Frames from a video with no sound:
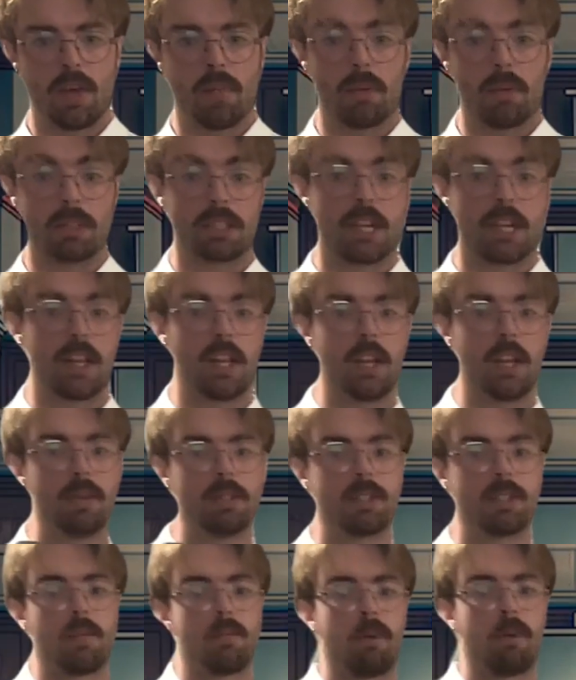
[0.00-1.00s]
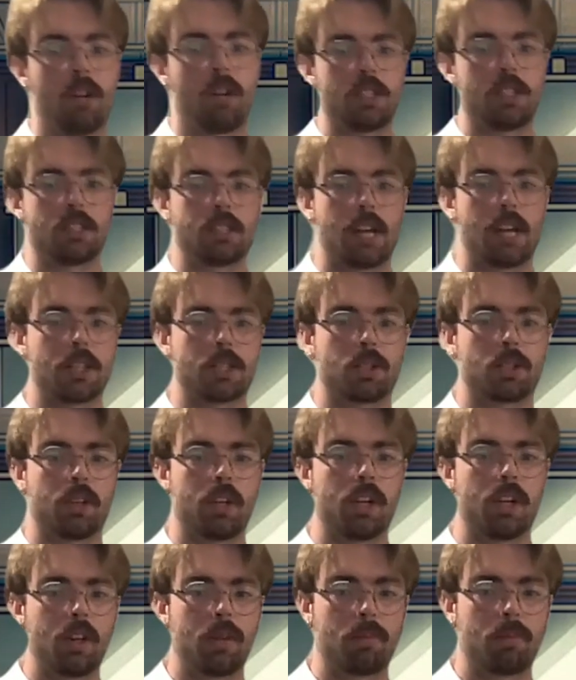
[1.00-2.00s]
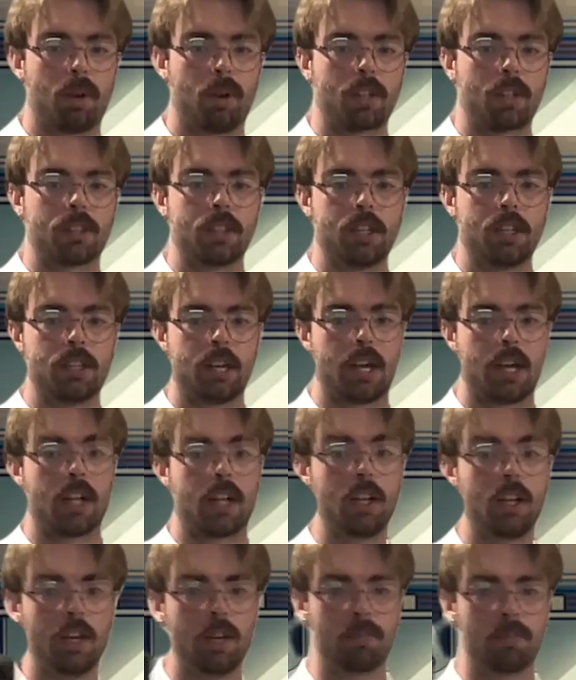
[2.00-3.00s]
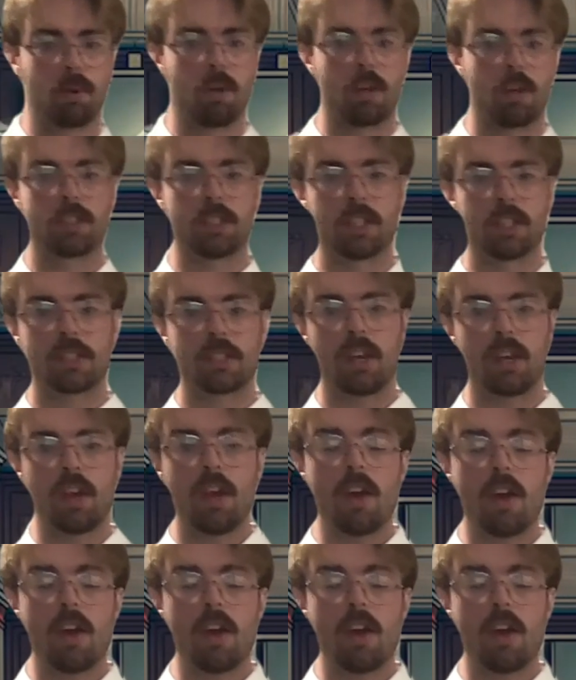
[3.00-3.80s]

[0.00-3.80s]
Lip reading: which then limits our body's natural healing process and cleaning process,